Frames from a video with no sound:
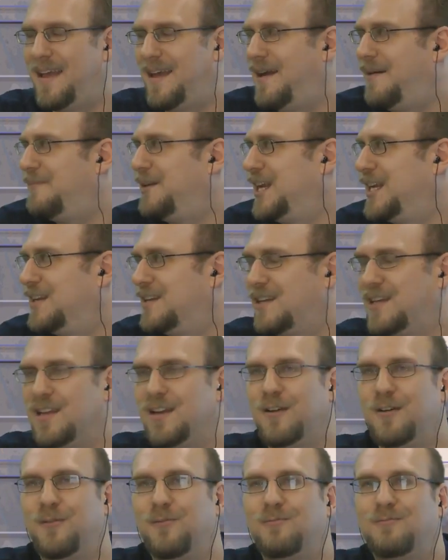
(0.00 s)
I mean,
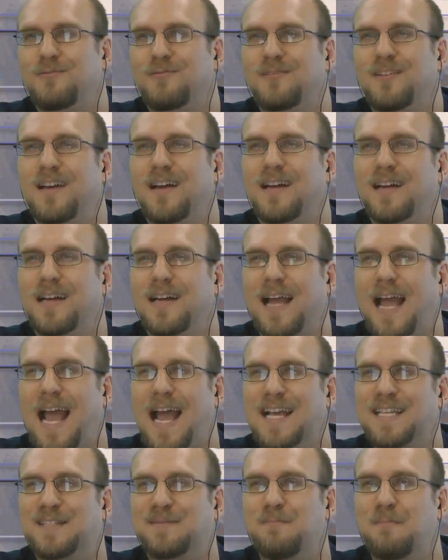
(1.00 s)

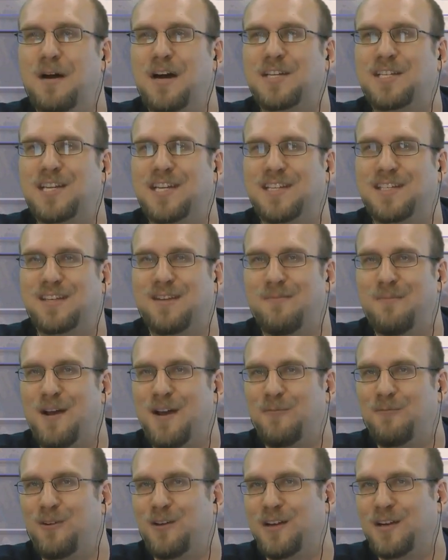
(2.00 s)
as much as you
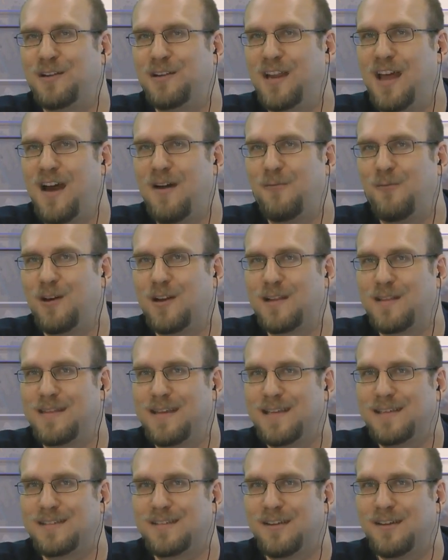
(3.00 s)
might not want to
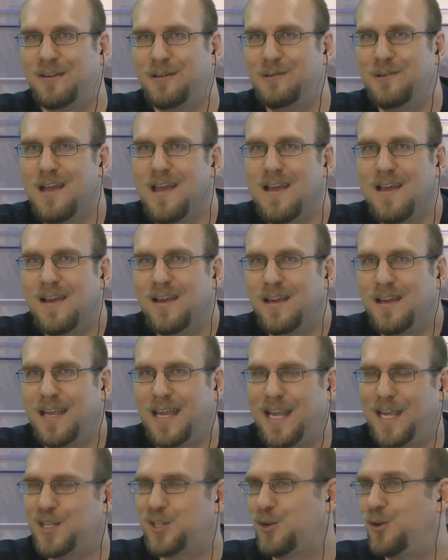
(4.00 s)
think so,
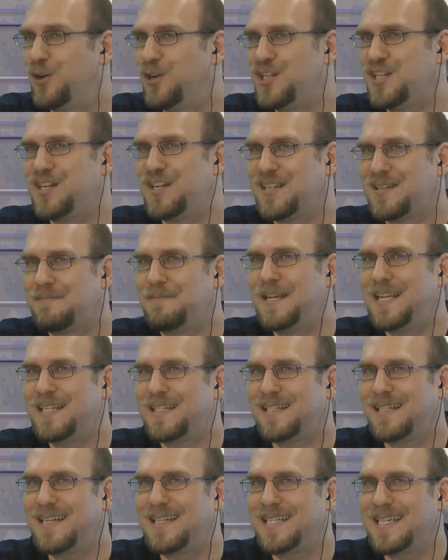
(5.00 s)
it could just be
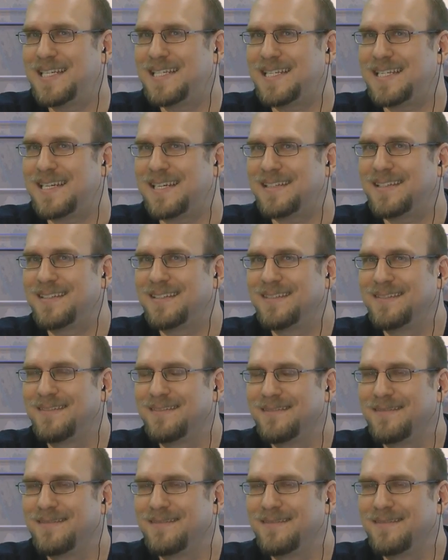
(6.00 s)
statistics.